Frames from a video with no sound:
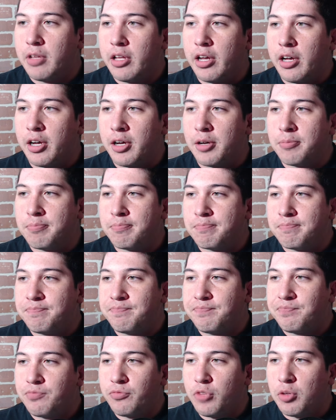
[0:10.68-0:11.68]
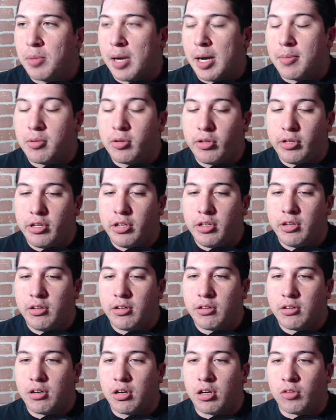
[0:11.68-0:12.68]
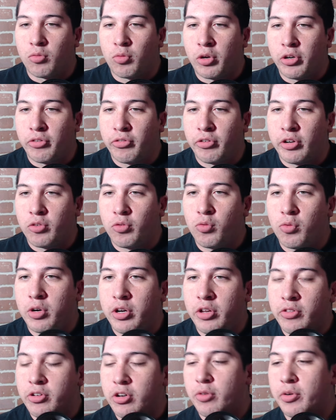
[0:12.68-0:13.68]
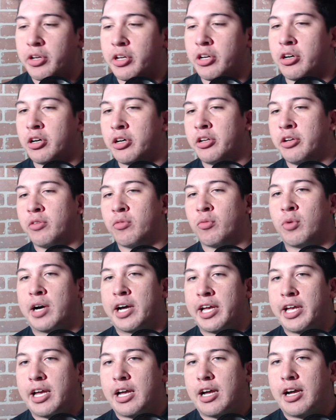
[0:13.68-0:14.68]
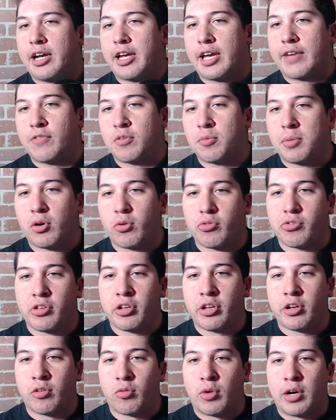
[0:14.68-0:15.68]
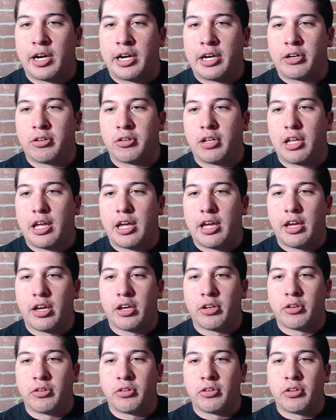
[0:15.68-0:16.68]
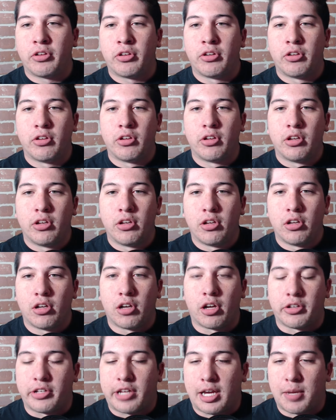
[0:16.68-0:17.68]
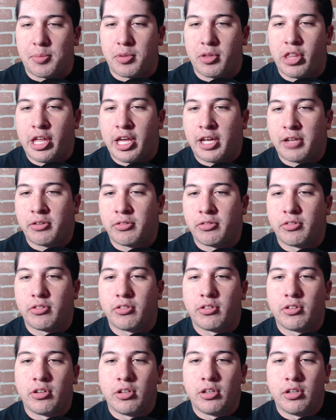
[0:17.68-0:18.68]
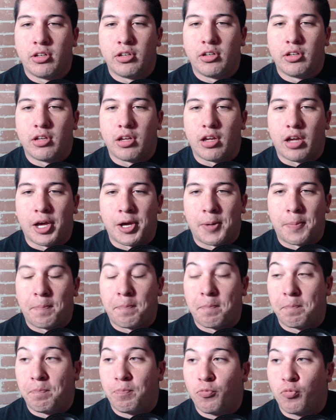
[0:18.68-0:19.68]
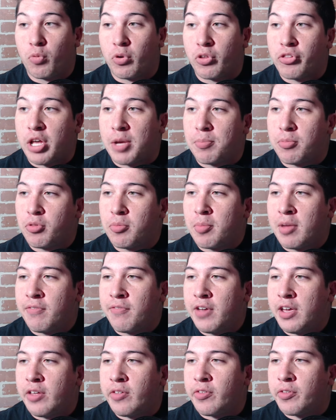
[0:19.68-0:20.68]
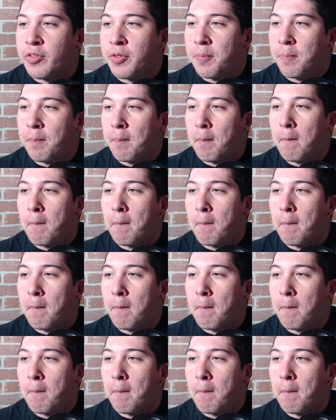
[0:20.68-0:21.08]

um, you probably are wondering what is going on, why I haven't posted in a while and on top of that um, what's up with my face.